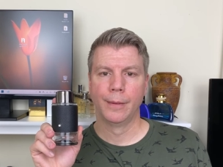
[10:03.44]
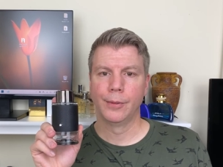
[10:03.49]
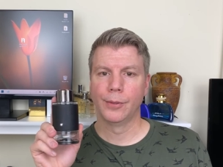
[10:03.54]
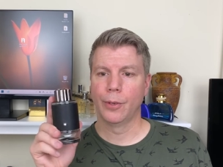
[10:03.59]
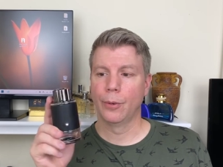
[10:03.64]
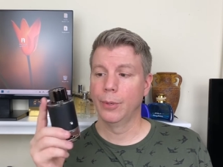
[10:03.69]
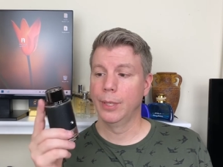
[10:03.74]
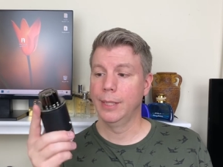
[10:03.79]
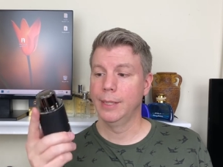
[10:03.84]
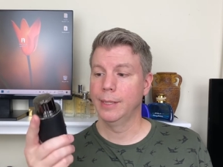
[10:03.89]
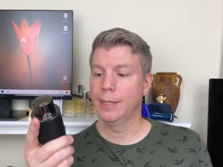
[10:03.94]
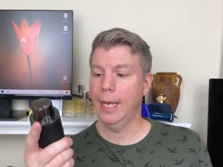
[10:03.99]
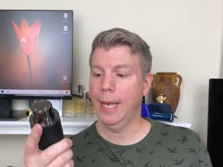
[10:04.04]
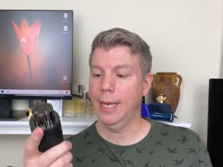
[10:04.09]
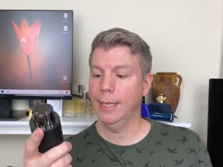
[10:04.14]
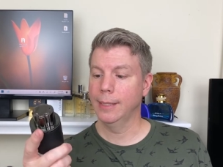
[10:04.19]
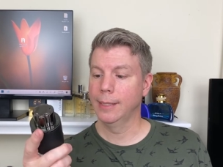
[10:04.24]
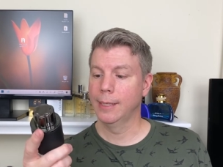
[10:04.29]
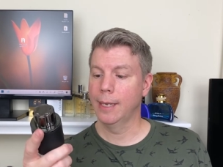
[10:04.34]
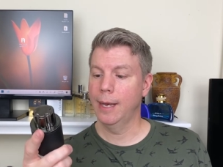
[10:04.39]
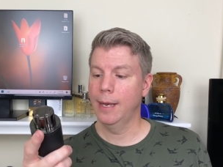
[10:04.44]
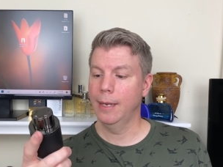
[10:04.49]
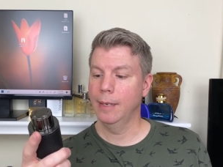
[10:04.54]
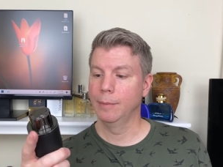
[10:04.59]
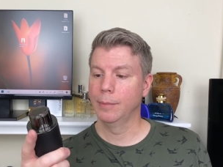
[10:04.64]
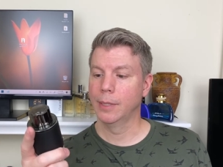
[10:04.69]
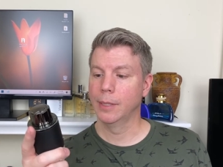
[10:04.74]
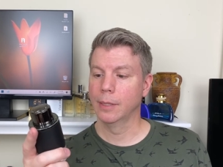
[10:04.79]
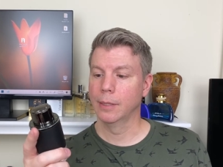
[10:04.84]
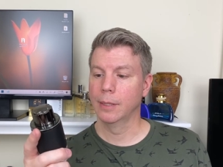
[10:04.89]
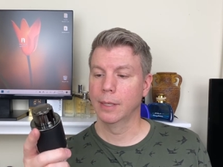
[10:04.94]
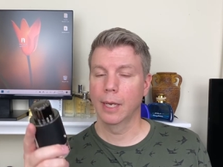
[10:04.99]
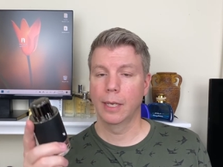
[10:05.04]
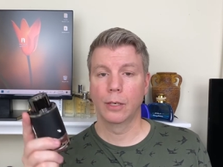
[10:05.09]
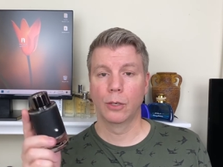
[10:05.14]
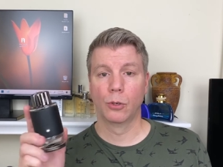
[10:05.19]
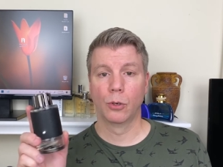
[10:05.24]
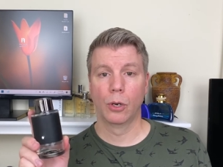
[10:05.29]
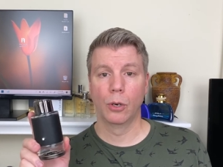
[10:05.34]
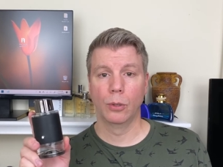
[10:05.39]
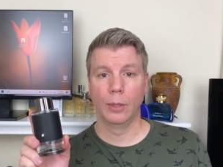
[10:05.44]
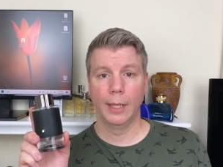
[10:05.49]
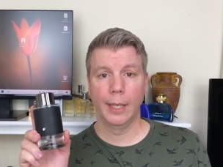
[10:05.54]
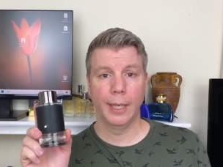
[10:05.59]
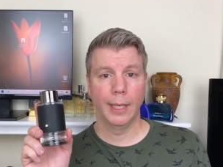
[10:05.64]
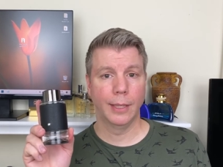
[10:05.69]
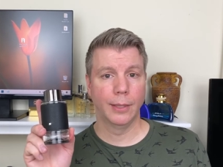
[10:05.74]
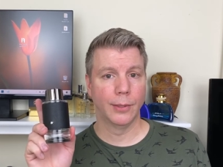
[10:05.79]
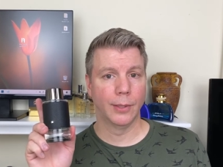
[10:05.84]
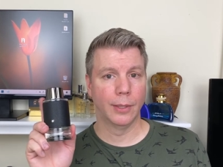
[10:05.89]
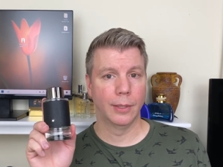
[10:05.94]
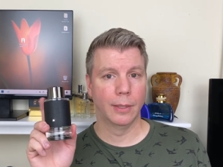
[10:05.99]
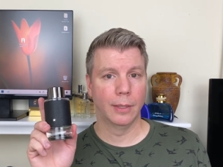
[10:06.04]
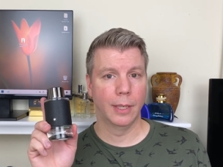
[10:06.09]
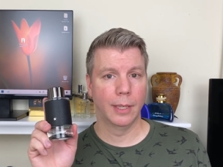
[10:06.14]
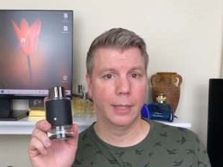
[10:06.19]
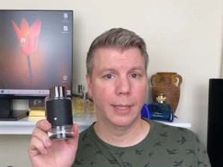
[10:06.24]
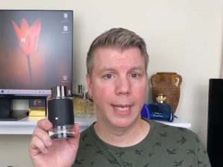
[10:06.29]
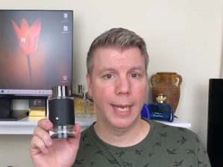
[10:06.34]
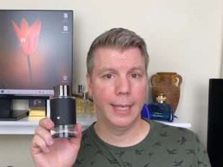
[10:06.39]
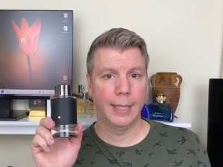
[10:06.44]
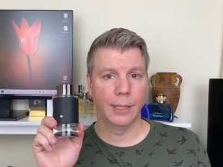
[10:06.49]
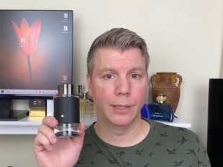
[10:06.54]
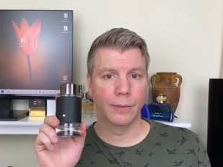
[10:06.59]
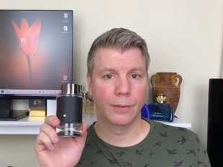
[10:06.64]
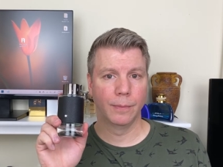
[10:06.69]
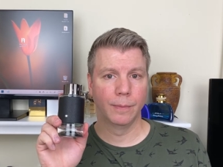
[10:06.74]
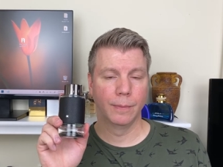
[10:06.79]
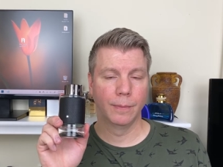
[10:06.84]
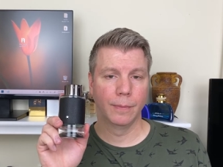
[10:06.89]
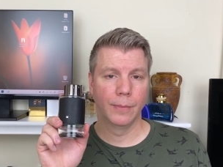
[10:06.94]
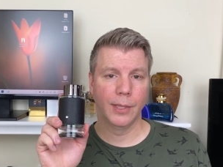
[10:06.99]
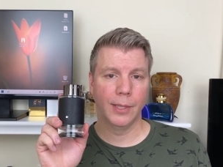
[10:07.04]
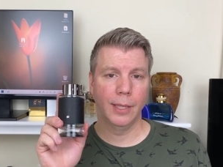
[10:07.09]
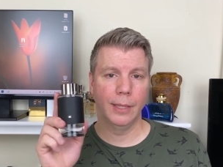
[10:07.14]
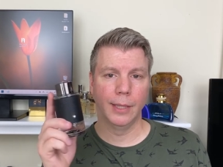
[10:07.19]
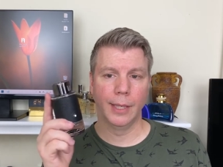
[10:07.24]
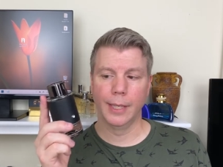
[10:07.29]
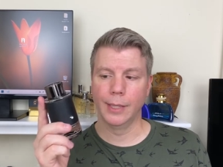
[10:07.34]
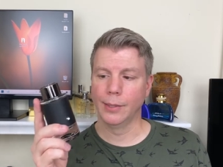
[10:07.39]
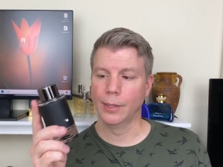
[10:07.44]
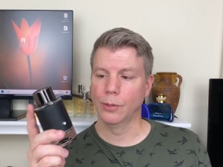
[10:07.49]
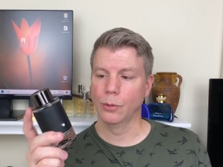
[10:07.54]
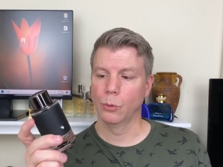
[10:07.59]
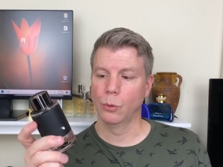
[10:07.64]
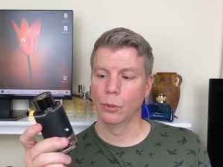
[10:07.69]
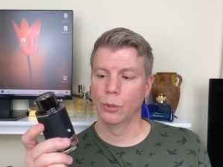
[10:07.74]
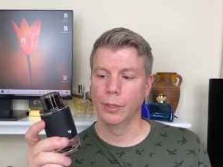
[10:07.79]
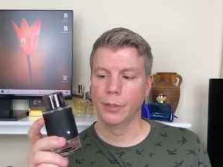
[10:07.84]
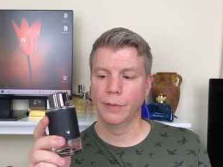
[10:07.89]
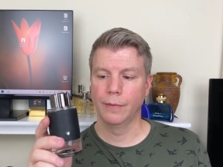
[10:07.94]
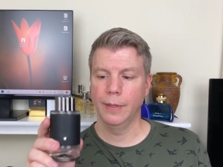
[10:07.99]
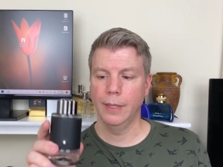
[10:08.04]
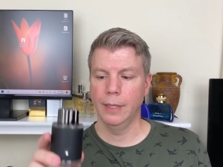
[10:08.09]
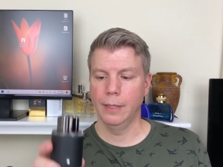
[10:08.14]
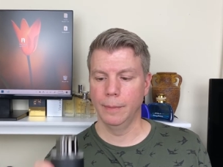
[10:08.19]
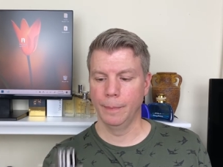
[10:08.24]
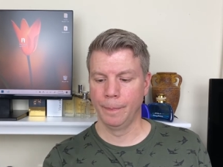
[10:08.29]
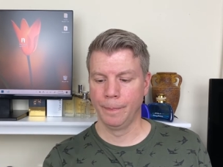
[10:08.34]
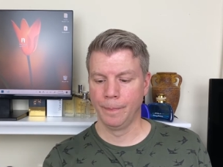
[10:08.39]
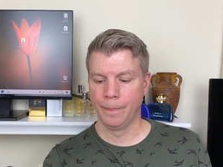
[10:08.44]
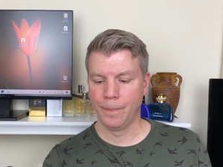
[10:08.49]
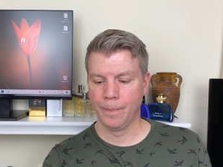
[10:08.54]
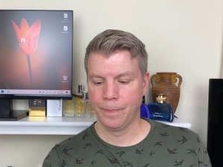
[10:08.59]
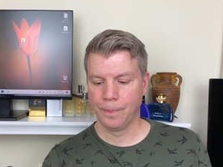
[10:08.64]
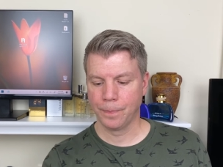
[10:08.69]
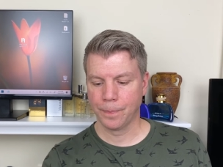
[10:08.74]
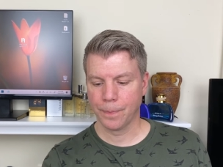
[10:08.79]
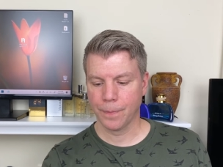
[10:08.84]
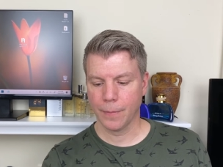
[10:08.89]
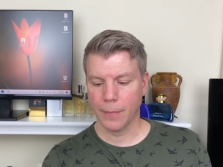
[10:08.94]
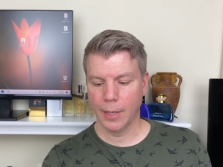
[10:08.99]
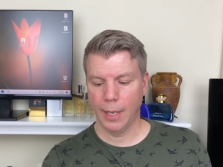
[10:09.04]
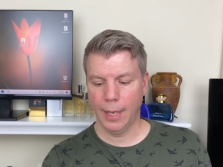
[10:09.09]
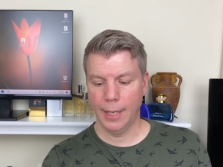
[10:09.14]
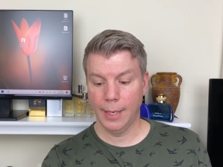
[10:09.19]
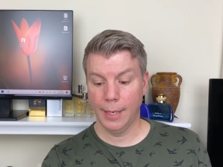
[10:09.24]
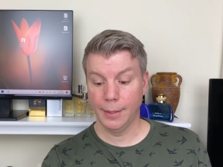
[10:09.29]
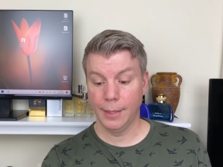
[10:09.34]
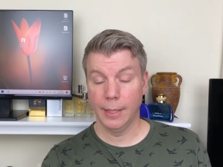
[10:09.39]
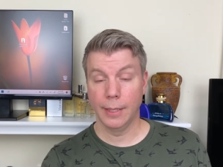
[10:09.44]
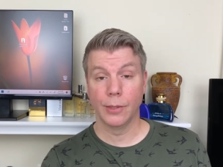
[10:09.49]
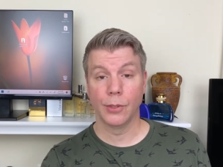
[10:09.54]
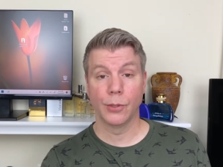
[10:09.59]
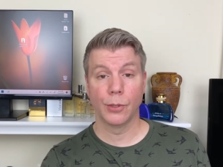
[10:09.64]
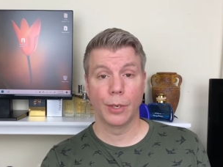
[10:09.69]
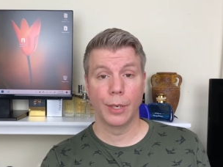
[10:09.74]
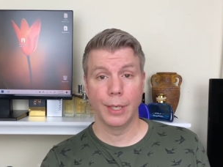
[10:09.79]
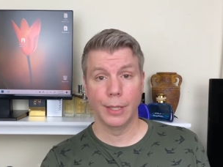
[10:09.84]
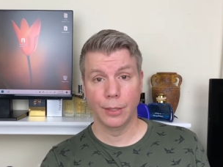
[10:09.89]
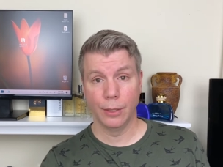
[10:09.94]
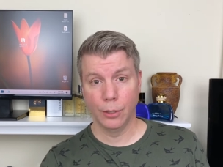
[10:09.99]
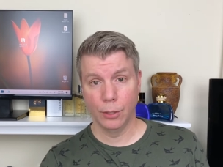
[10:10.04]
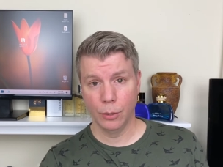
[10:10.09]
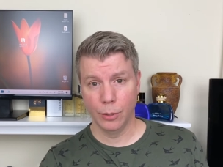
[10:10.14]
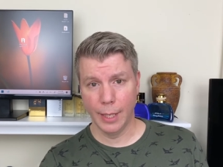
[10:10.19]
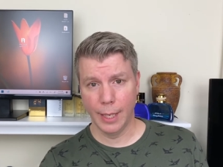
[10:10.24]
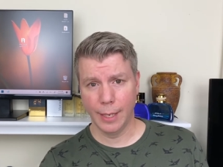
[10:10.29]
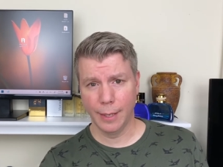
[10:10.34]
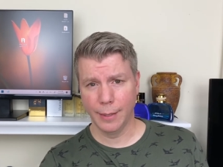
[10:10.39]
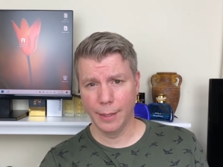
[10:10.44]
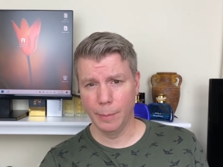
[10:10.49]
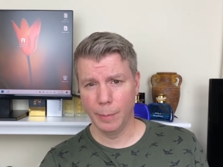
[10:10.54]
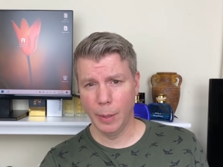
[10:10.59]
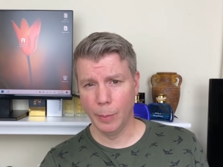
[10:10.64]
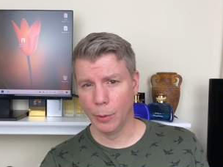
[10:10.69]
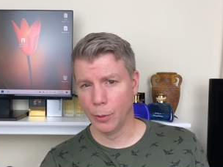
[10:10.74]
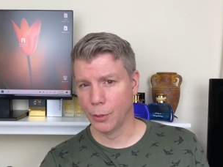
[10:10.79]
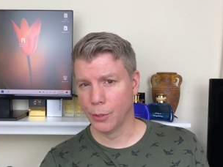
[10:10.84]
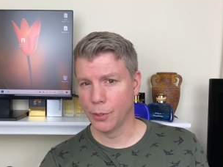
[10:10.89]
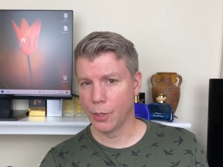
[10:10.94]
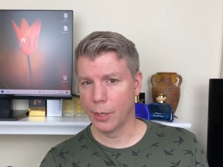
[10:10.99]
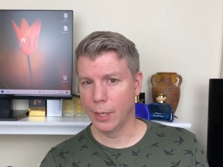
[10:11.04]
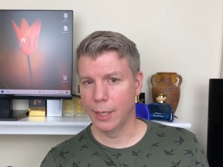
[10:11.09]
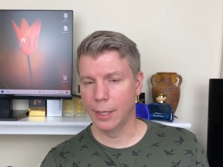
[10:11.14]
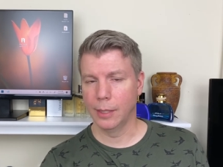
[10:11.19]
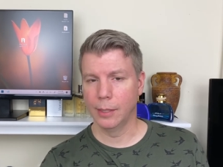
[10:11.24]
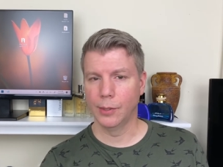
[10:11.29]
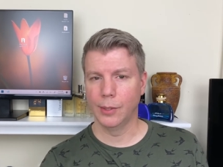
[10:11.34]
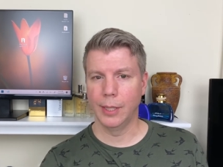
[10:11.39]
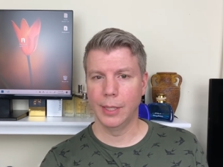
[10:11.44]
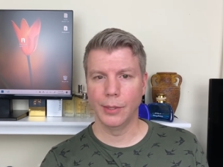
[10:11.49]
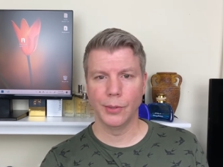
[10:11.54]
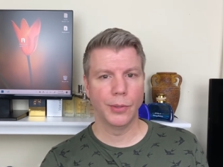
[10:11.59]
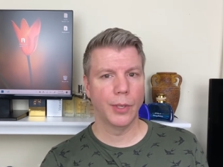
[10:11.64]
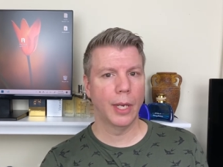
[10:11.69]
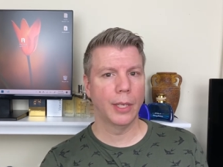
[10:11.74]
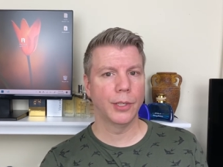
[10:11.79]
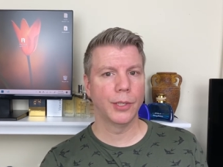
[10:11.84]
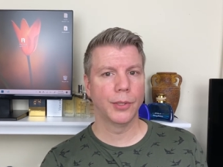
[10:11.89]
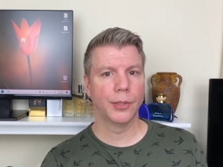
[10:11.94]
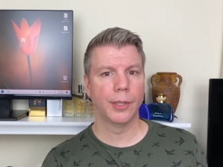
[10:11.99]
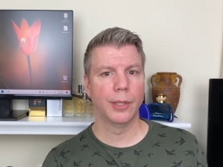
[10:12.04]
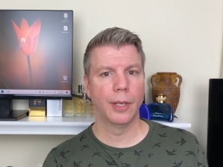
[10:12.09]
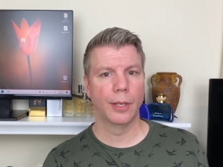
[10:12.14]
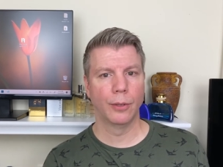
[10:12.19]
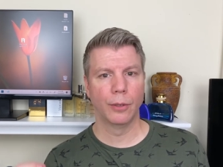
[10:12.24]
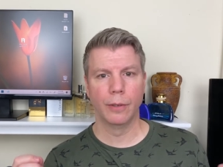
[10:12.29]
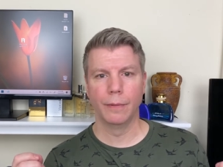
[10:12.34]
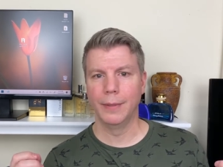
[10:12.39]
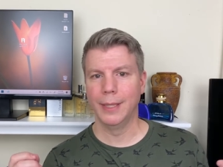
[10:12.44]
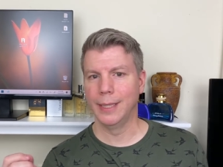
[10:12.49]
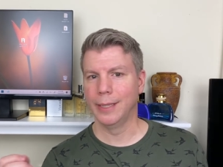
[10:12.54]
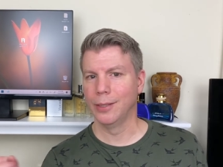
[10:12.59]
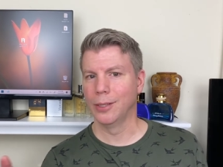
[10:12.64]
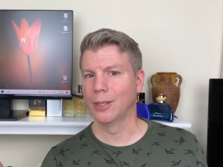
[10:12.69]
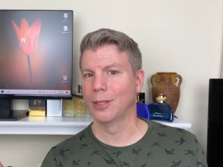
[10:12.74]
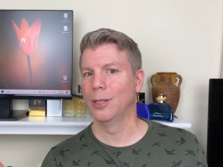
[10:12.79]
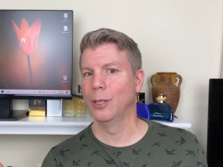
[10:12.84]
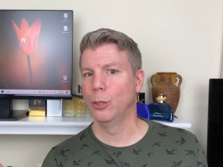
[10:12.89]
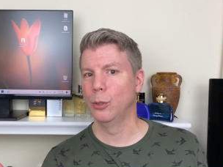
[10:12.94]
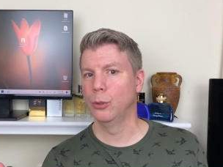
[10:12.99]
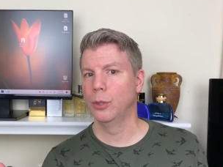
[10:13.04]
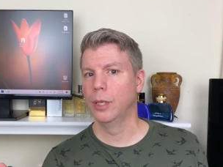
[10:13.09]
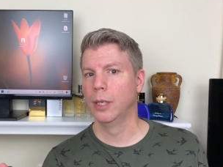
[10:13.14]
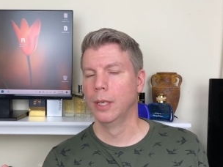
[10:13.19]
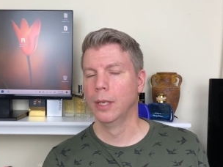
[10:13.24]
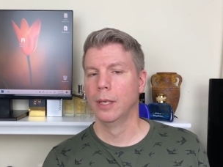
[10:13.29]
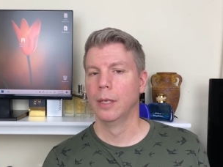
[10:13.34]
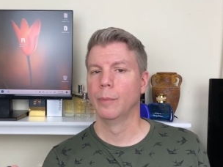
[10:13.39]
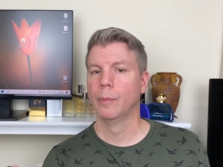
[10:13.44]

so it's had time to kind of grow legs and, and gain its sea legs, as it were, its feet. And I think it's starting to do that. I think people are starting to see it's not just another Aventus clone,